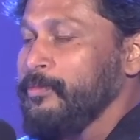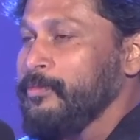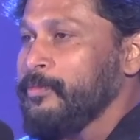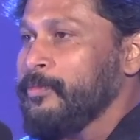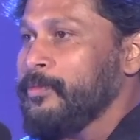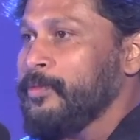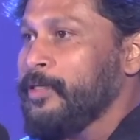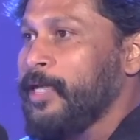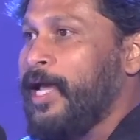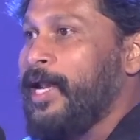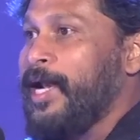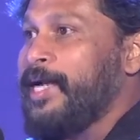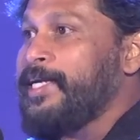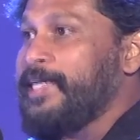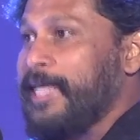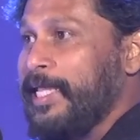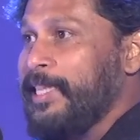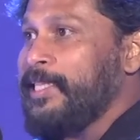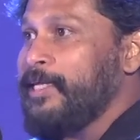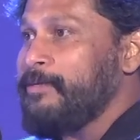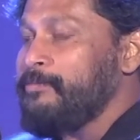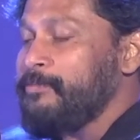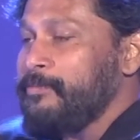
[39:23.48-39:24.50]
and I tell
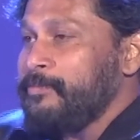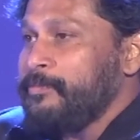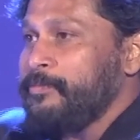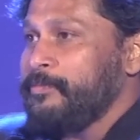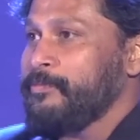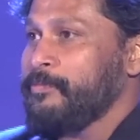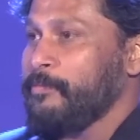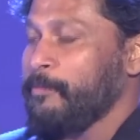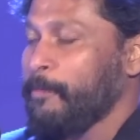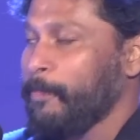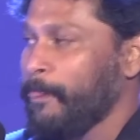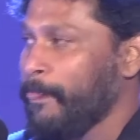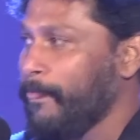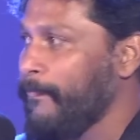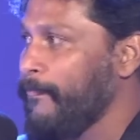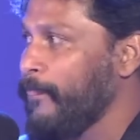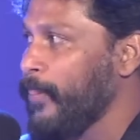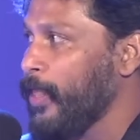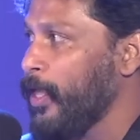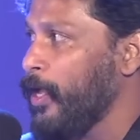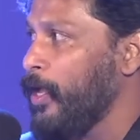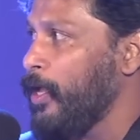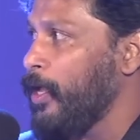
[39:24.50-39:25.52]
them,
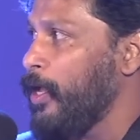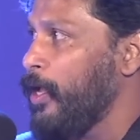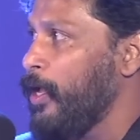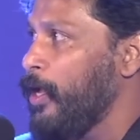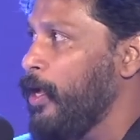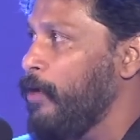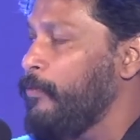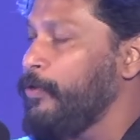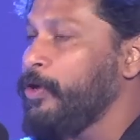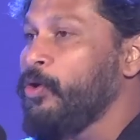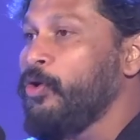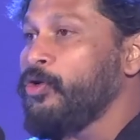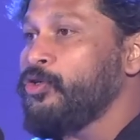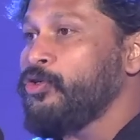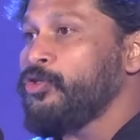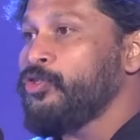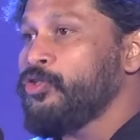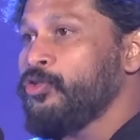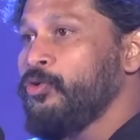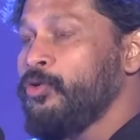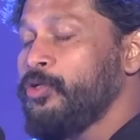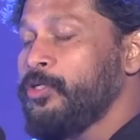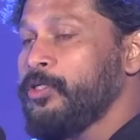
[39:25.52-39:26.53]
we go to
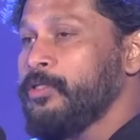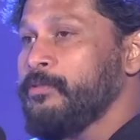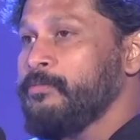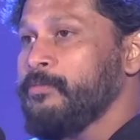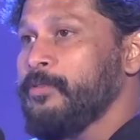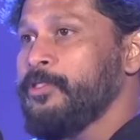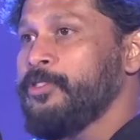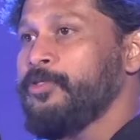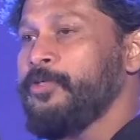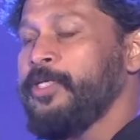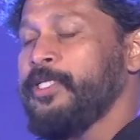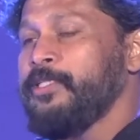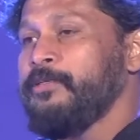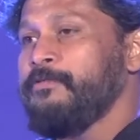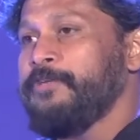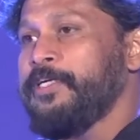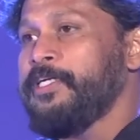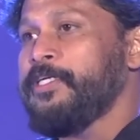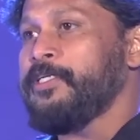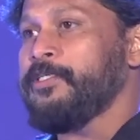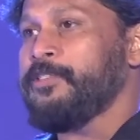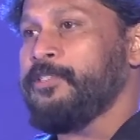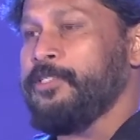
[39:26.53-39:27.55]
shoot during the winter
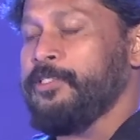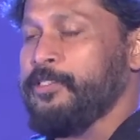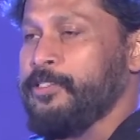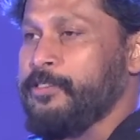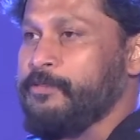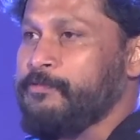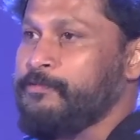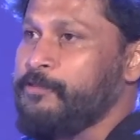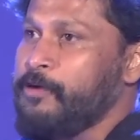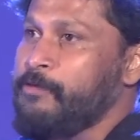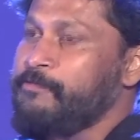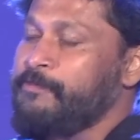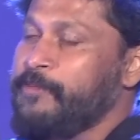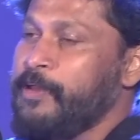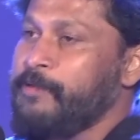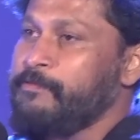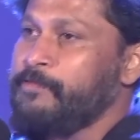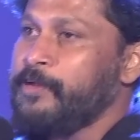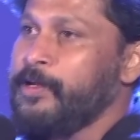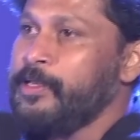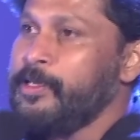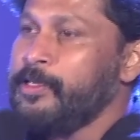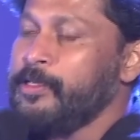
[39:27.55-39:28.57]
season from
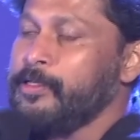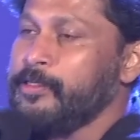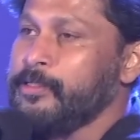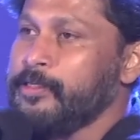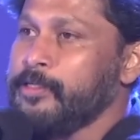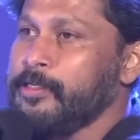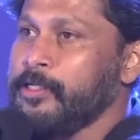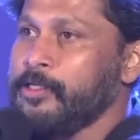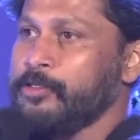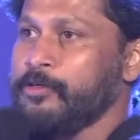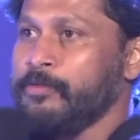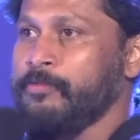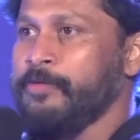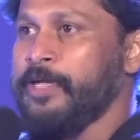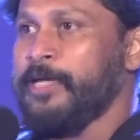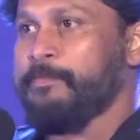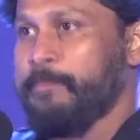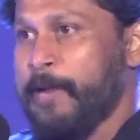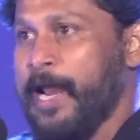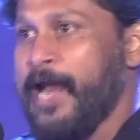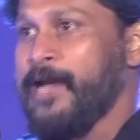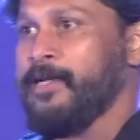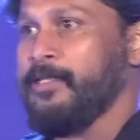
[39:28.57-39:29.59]
February. We had
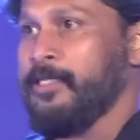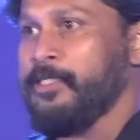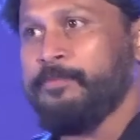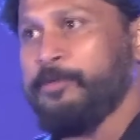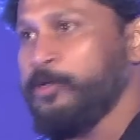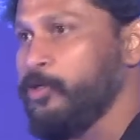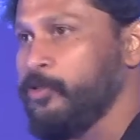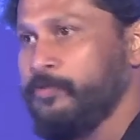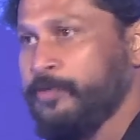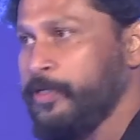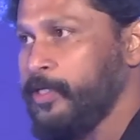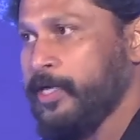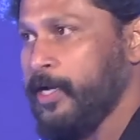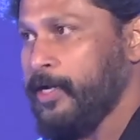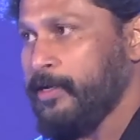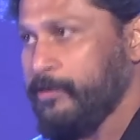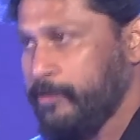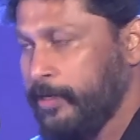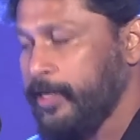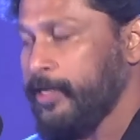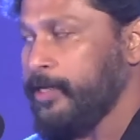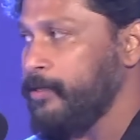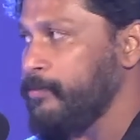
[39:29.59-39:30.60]
planned this because we didn't have
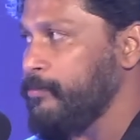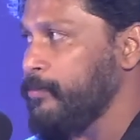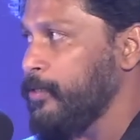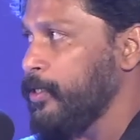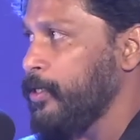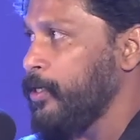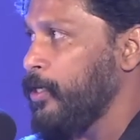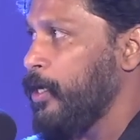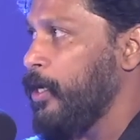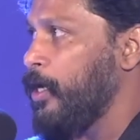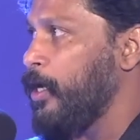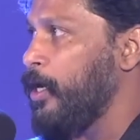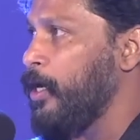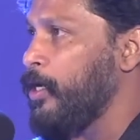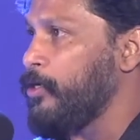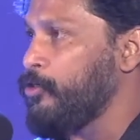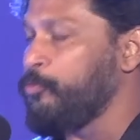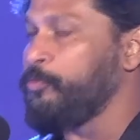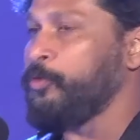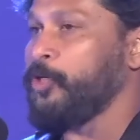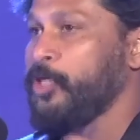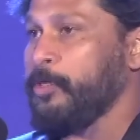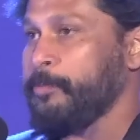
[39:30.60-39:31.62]
really to
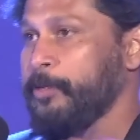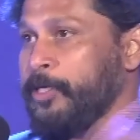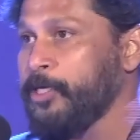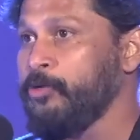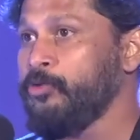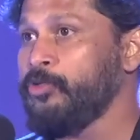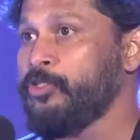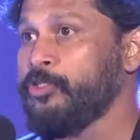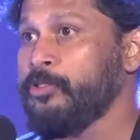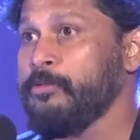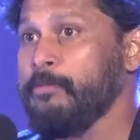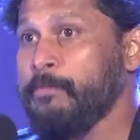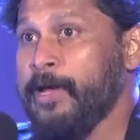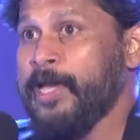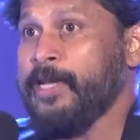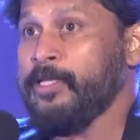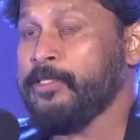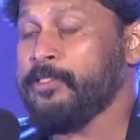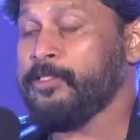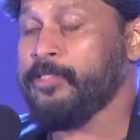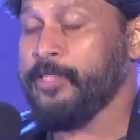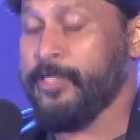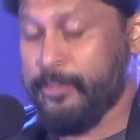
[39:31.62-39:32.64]
put up a huge marriage
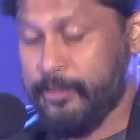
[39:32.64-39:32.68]
set.